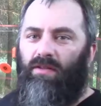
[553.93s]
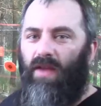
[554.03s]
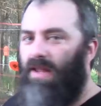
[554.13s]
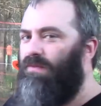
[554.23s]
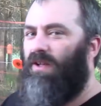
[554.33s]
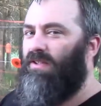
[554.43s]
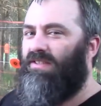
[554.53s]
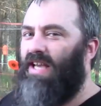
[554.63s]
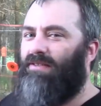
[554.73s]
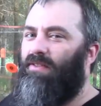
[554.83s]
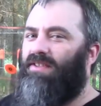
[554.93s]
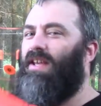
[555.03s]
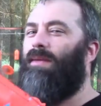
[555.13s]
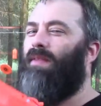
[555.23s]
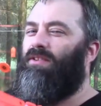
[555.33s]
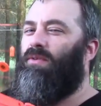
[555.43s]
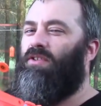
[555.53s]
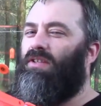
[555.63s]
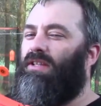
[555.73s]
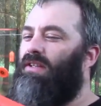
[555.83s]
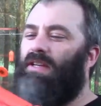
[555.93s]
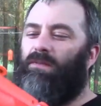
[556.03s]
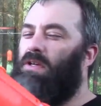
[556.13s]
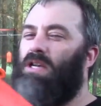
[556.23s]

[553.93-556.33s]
They feel exactly the same. This one's just a little different.